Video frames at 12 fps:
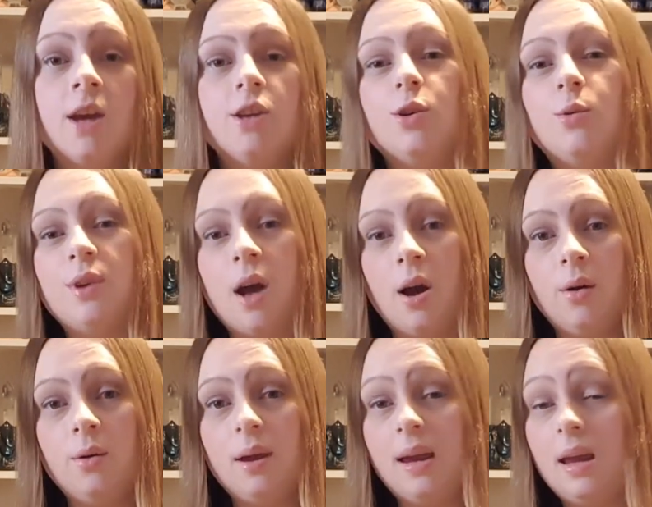You'll
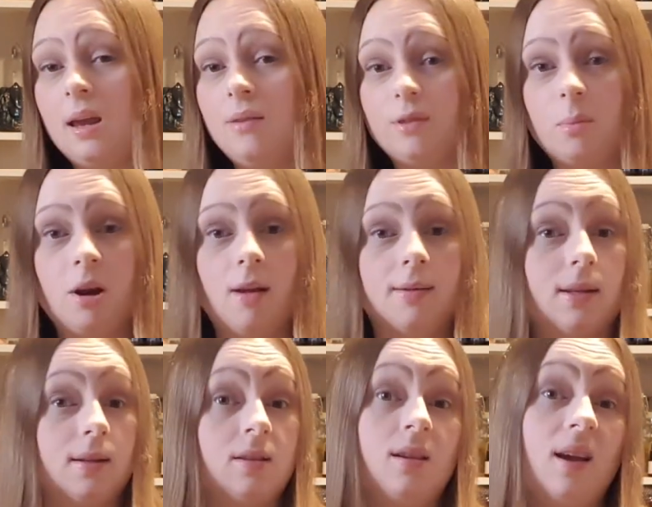know if a plant
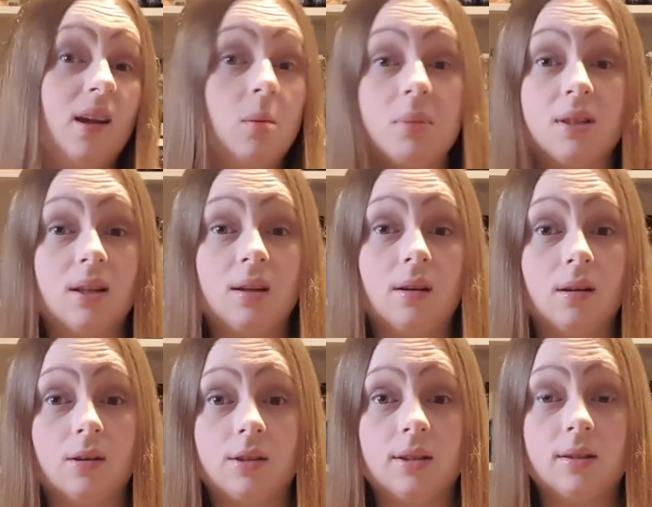doesn't like a particular
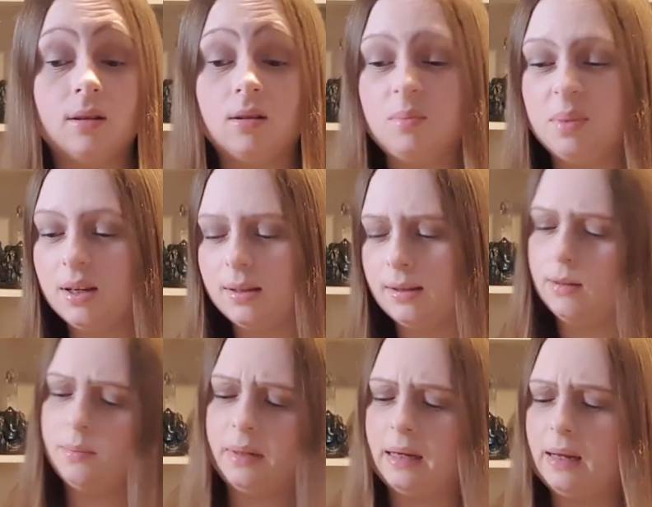crystal, because
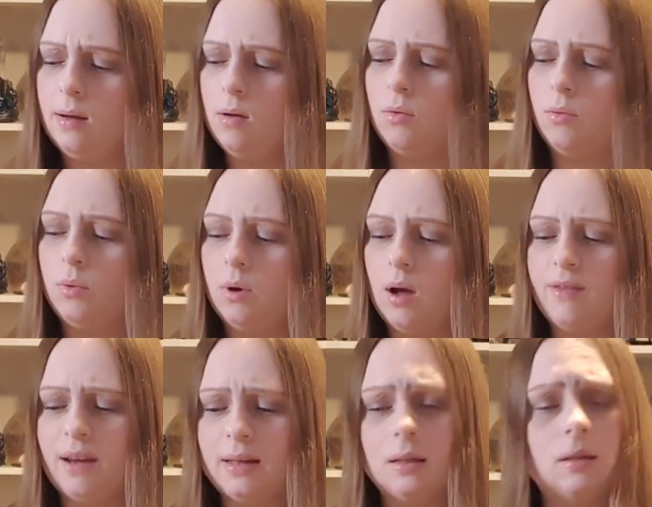they'll be like, oh, I've
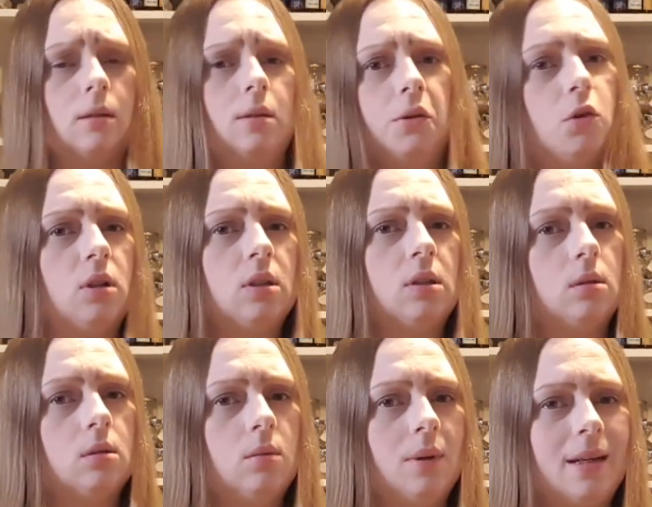added a new
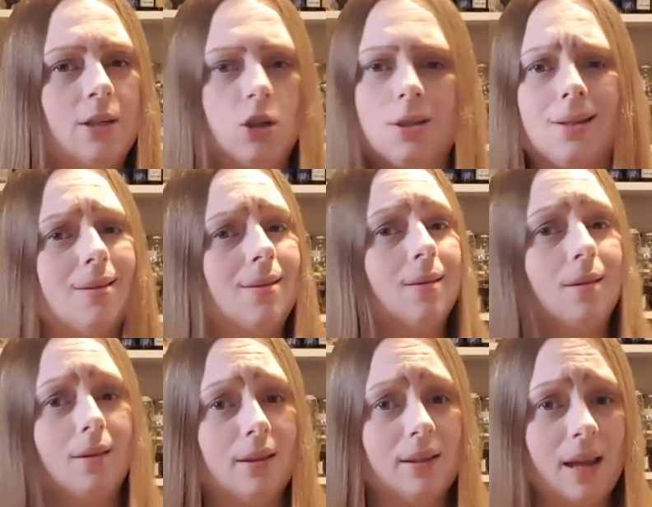crystal and it just doesn't
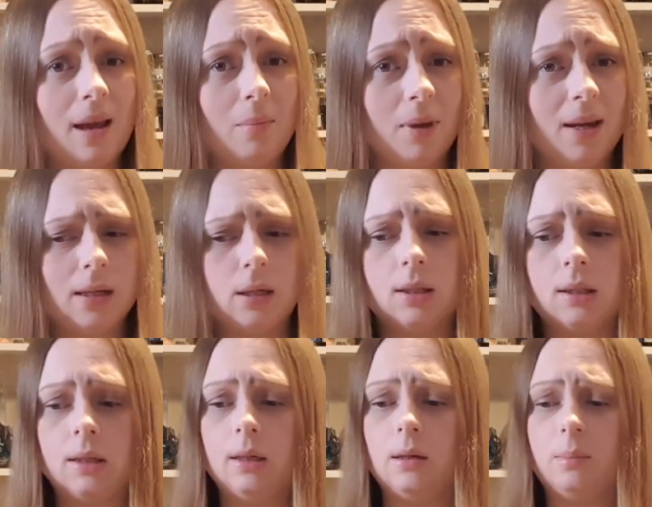look as happy. It looks
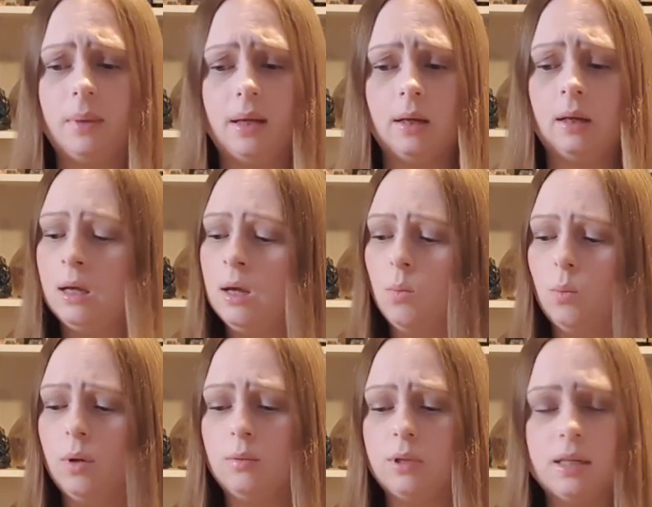a little bit
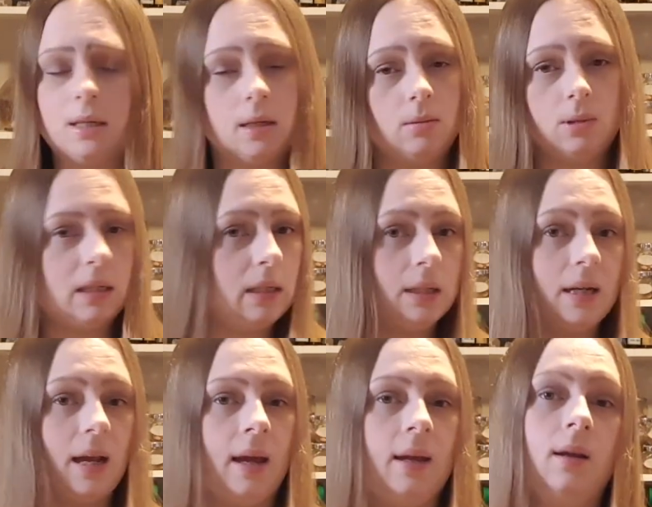wilty-tilty
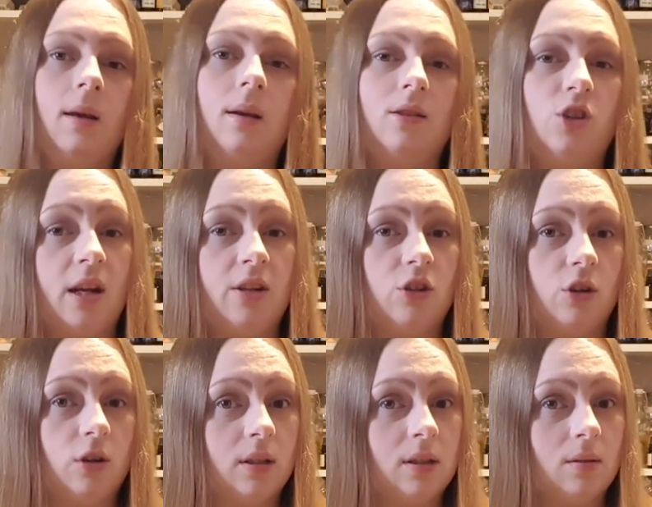today, and change a
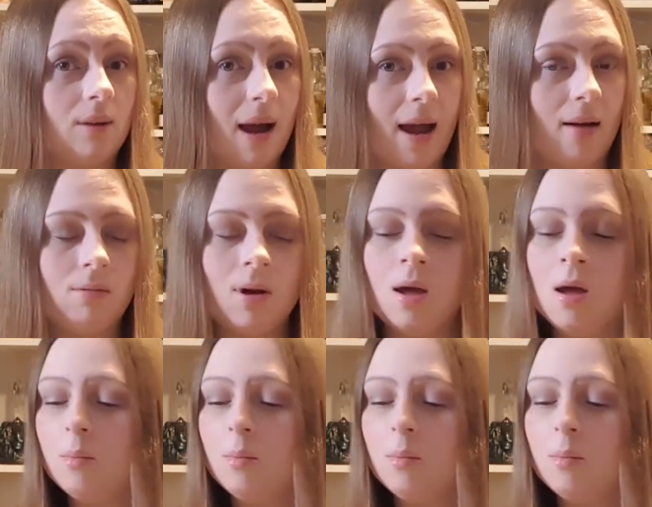crystal out.